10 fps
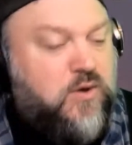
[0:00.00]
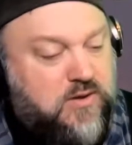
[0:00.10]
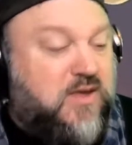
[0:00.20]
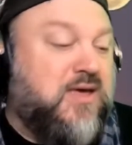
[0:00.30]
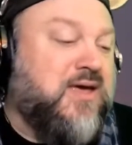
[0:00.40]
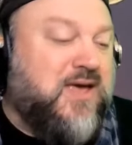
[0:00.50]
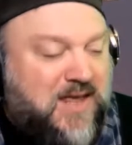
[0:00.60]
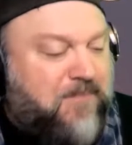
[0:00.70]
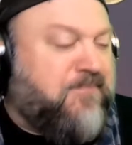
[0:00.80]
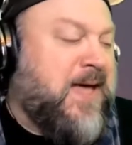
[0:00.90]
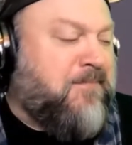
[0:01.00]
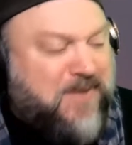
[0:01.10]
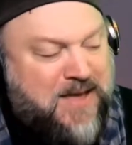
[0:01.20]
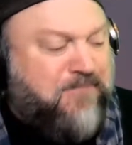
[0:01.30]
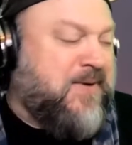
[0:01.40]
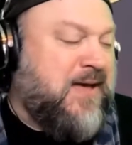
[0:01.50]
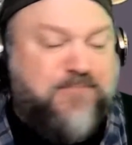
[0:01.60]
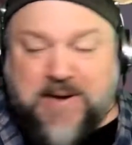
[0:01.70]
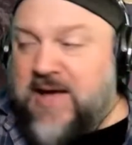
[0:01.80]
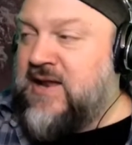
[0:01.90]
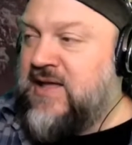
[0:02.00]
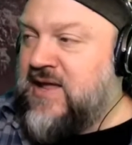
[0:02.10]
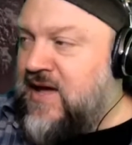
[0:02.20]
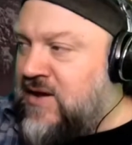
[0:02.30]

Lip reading: Yeah, ba ba ba ba la da.